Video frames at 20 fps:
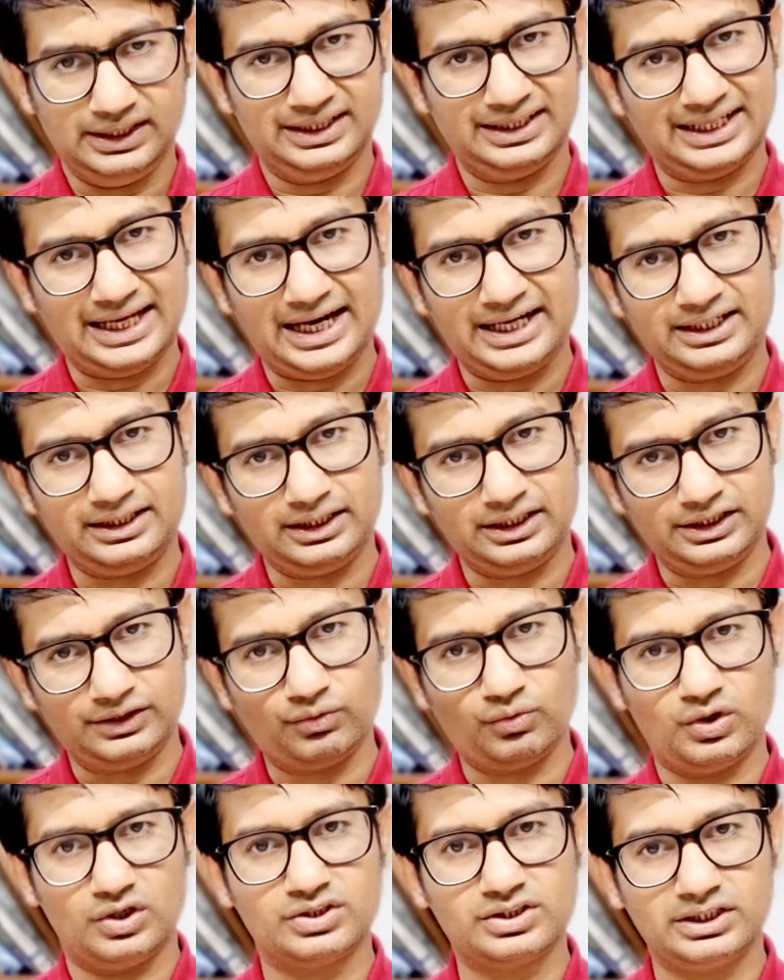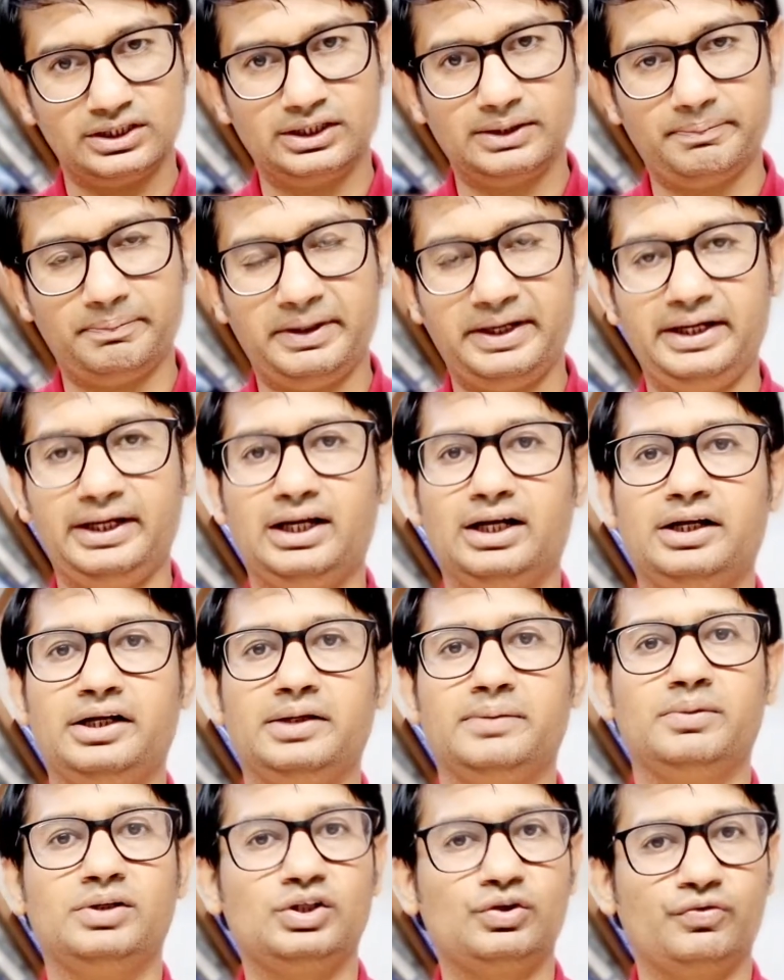that it was in the
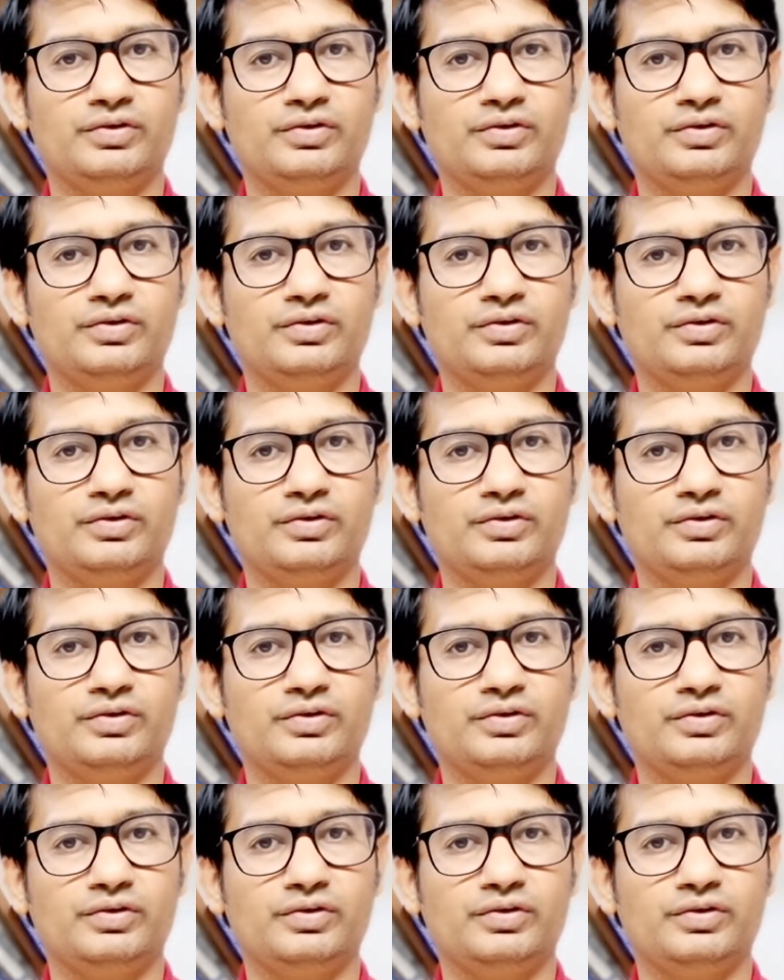pericardium